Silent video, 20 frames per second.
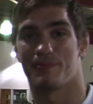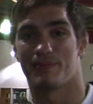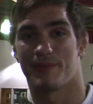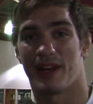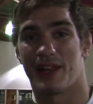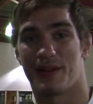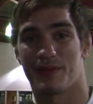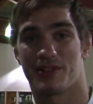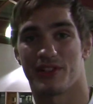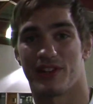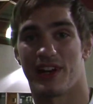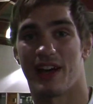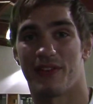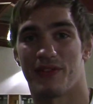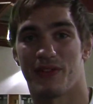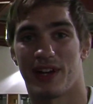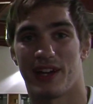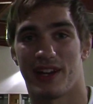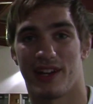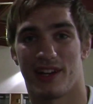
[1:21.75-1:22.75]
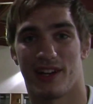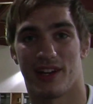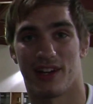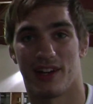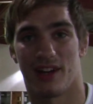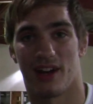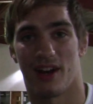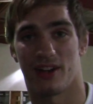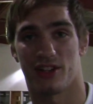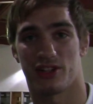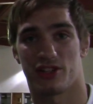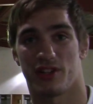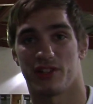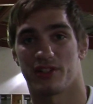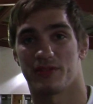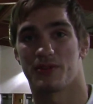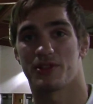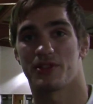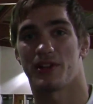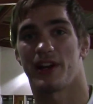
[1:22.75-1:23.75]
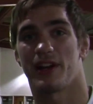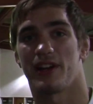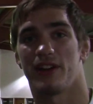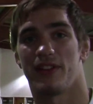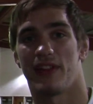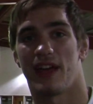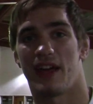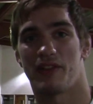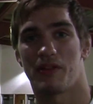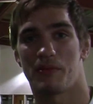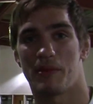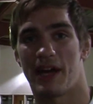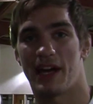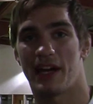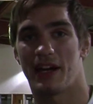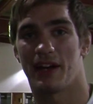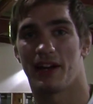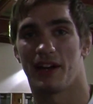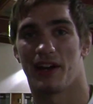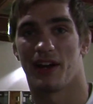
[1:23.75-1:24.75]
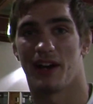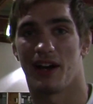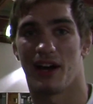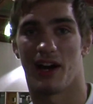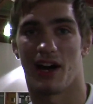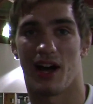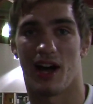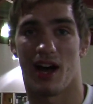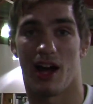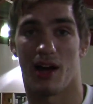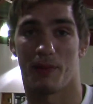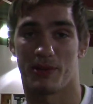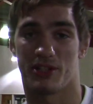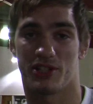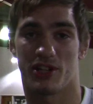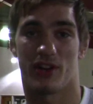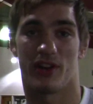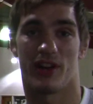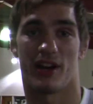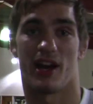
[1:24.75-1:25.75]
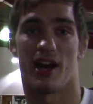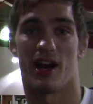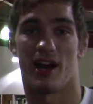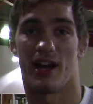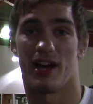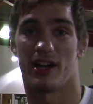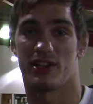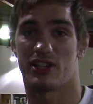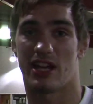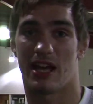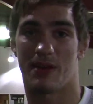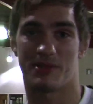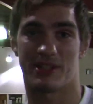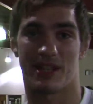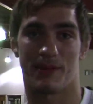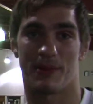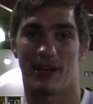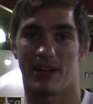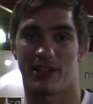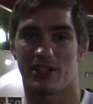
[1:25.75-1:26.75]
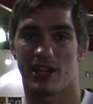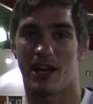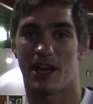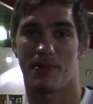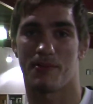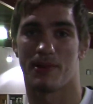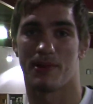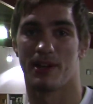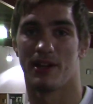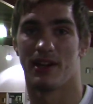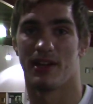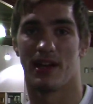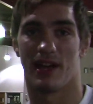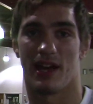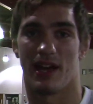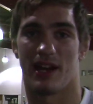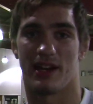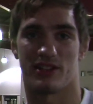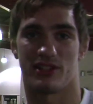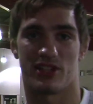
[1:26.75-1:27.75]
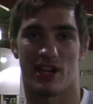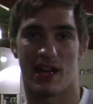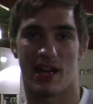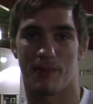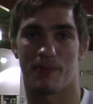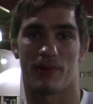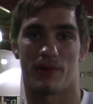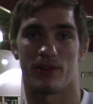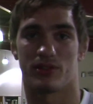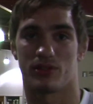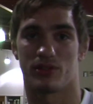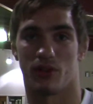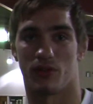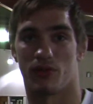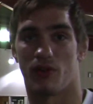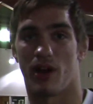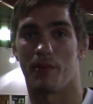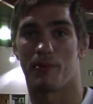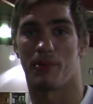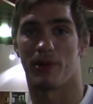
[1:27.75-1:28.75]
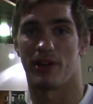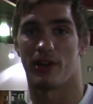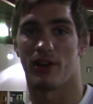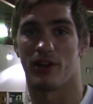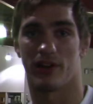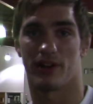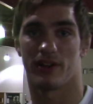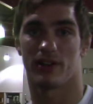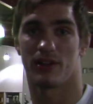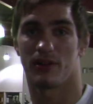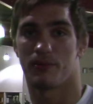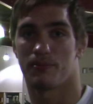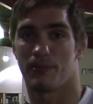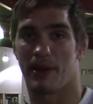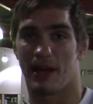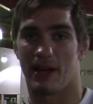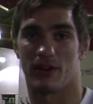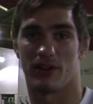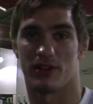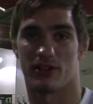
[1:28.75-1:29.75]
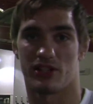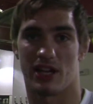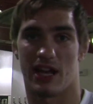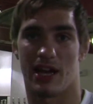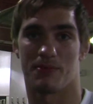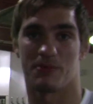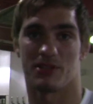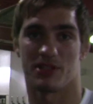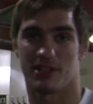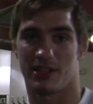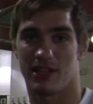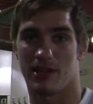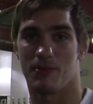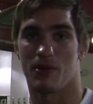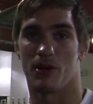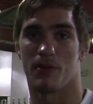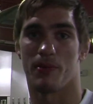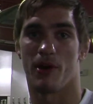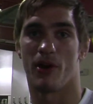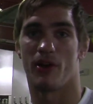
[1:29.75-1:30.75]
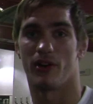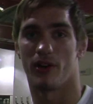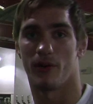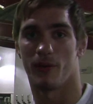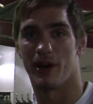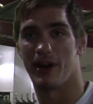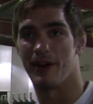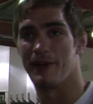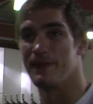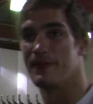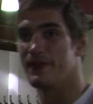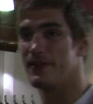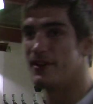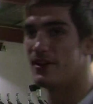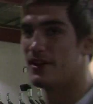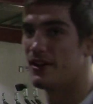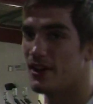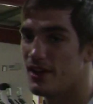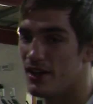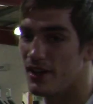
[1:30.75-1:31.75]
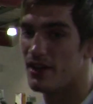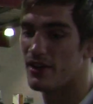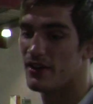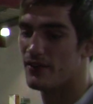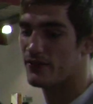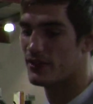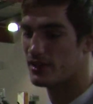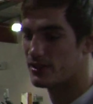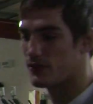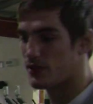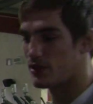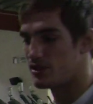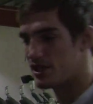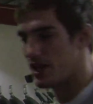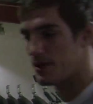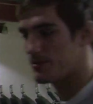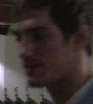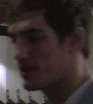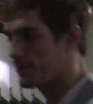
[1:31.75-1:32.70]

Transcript: My name is John Hathaway, and I'm going to show you some striking on the heavy bag. I'll be showing a jab, step back jab, and a jab to a right body hook back on the jab just to keep your opponent away. First of all, a jab,